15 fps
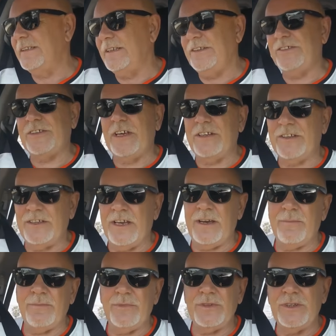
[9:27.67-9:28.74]
he said,
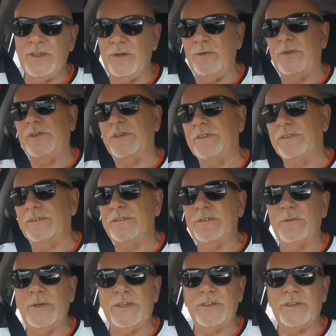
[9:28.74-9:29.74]
yep, we